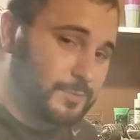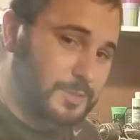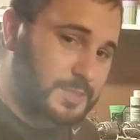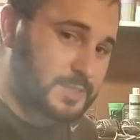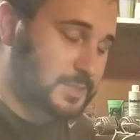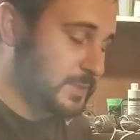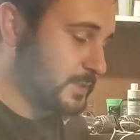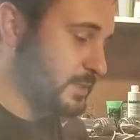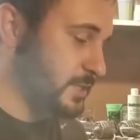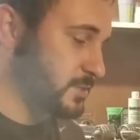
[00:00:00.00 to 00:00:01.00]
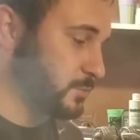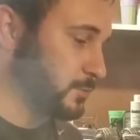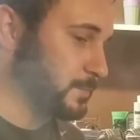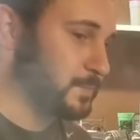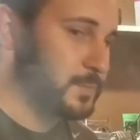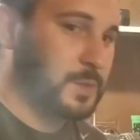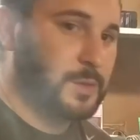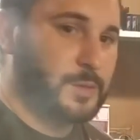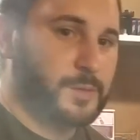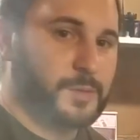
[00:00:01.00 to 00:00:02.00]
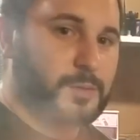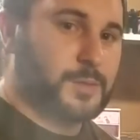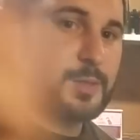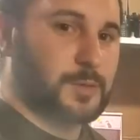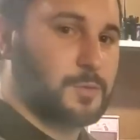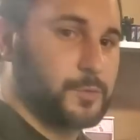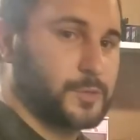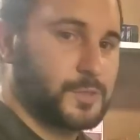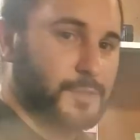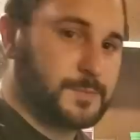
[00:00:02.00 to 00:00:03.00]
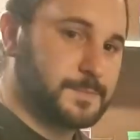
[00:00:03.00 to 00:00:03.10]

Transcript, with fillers: where it's easily accessible. And of course,